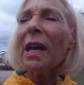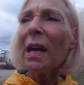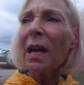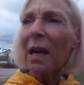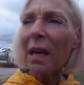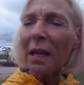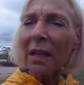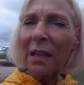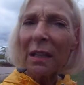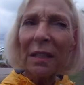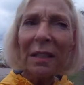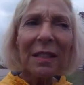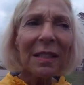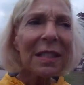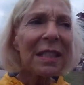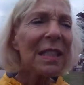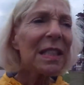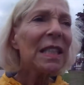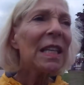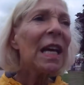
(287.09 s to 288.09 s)

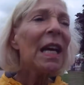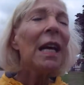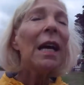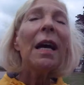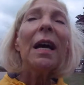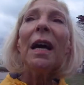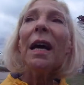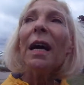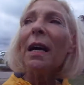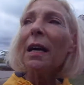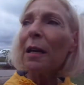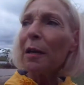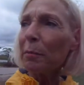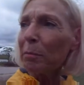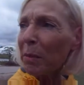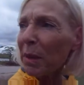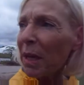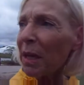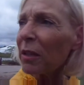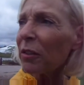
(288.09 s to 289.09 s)
arts,
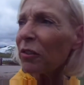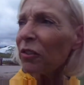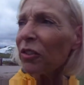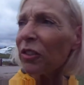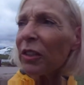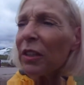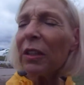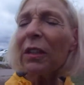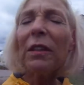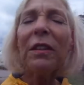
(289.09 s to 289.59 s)
um, culture.